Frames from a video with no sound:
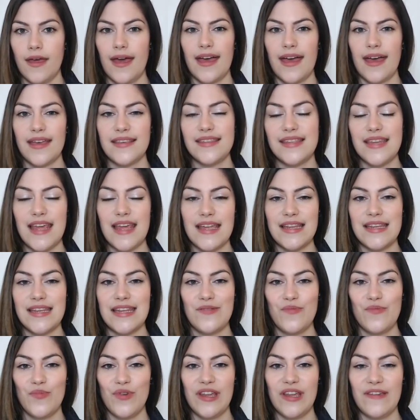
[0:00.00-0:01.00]
As
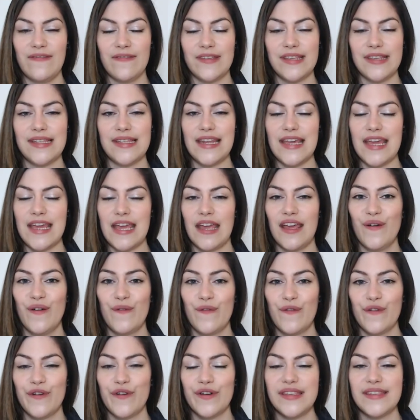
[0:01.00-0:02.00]
stated previously,
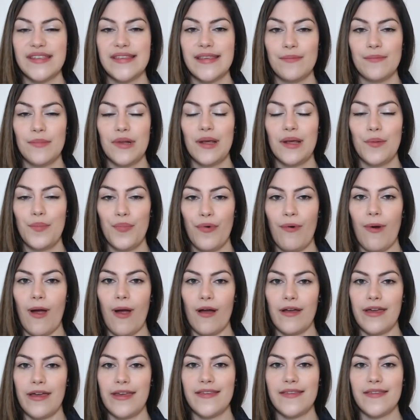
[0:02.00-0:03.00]
for a similar
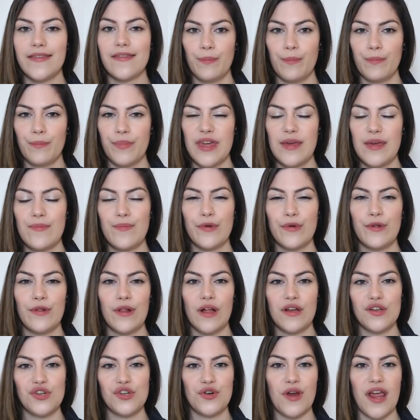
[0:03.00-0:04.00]
price, people
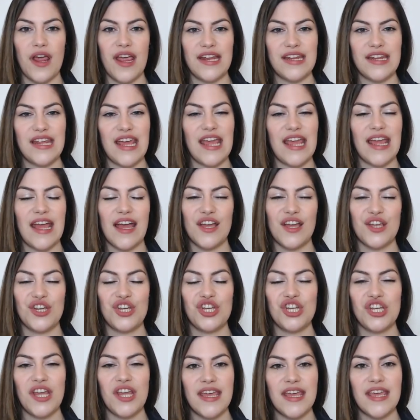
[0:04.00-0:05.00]
are trading a
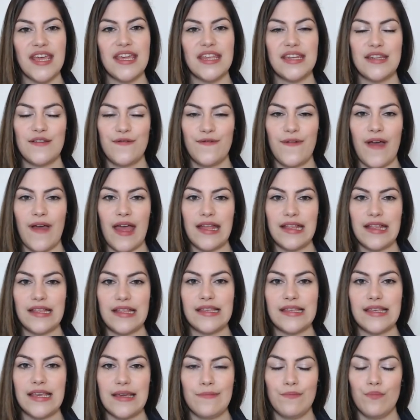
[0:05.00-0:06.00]
shaky
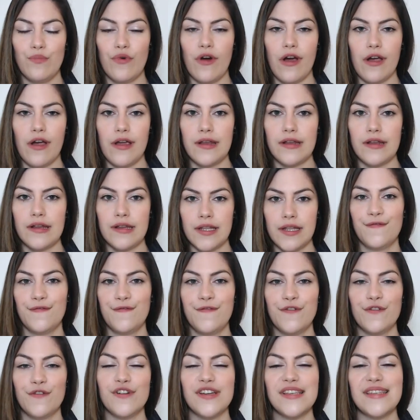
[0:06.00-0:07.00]
defence in Brighton
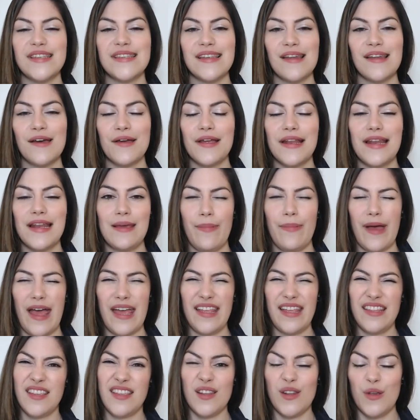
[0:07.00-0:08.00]
for a slightly
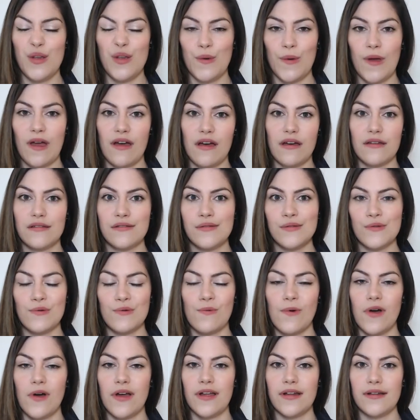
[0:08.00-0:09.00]
better
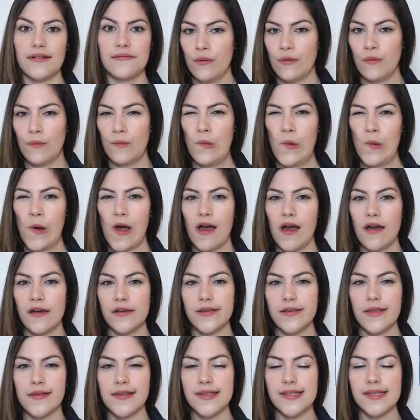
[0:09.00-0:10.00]
Newcastle one,
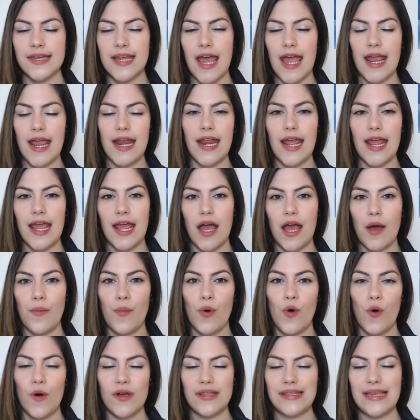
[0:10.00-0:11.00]
whilst gaining a
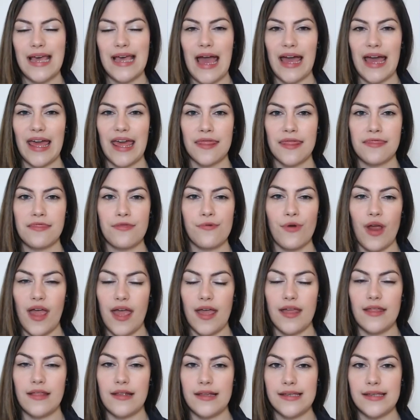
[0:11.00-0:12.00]
more attacking
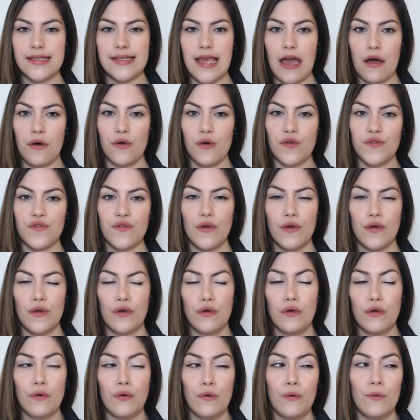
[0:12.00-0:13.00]
threat in Lascelles,
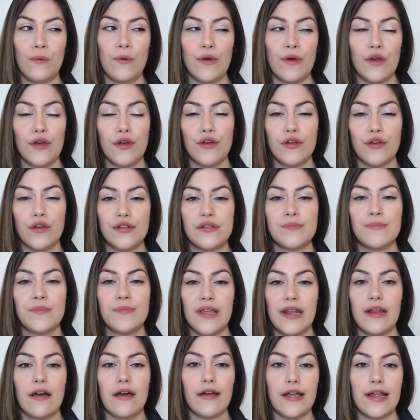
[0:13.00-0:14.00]
who could
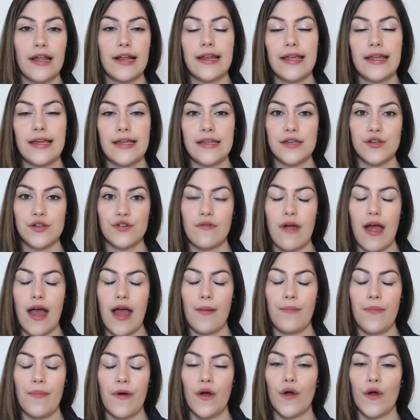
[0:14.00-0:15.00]
be likely to
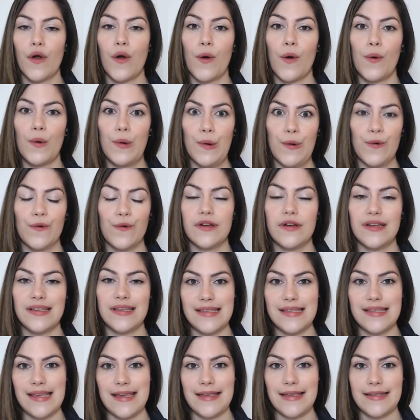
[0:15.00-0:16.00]
grab a goal or an
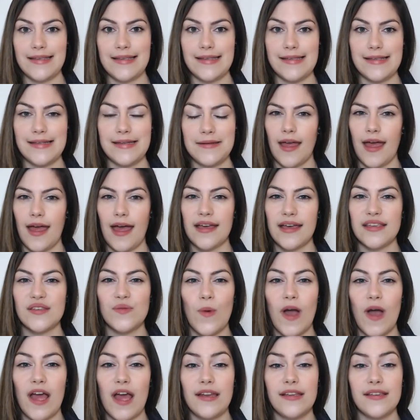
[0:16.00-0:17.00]
assist, as
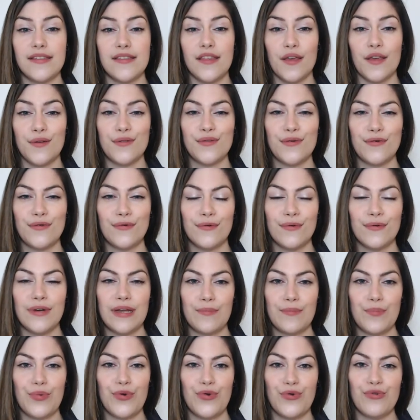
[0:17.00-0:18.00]
well as those
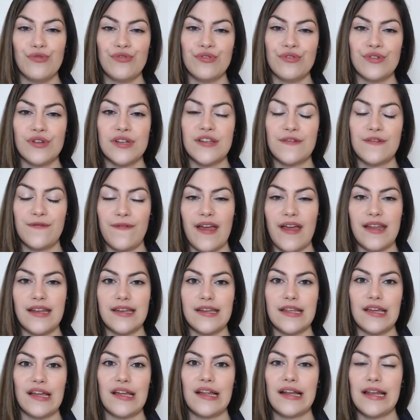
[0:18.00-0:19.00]
all-important
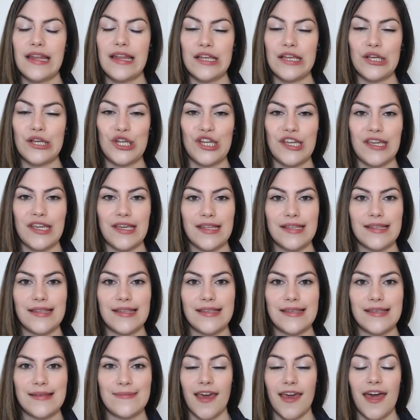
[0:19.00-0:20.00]
defender clean
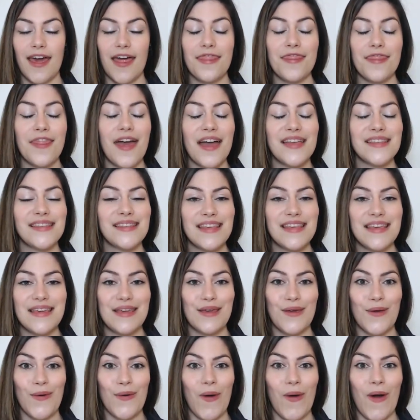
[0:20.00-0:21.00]
sheets. And that's it
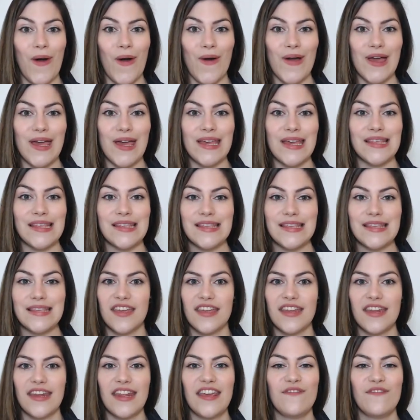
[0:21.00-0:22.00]
you guys.
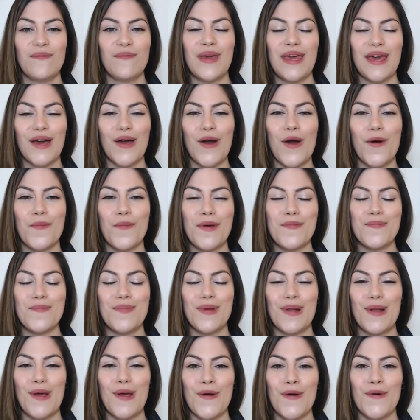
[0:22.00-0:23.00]
Leave me a comment
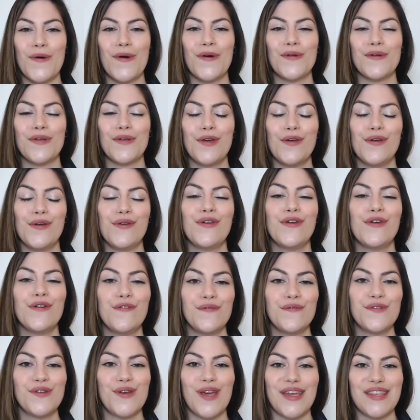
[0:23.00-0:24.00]
below on who
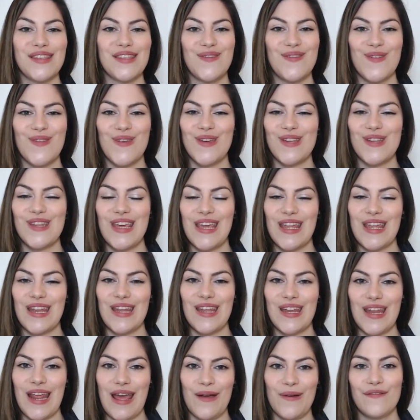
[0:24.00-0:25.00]
you've transferred in
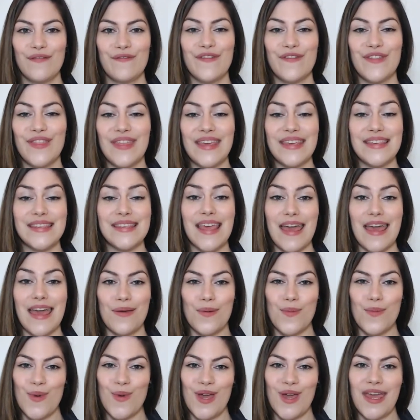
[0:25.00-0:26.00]
and out for this
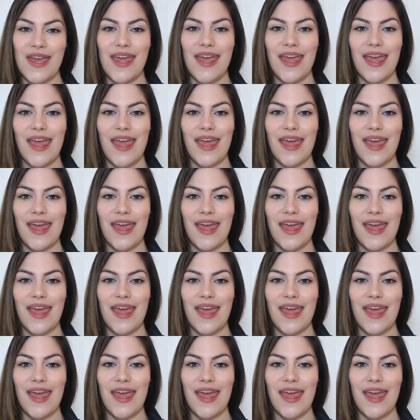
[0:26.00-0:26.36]
game week.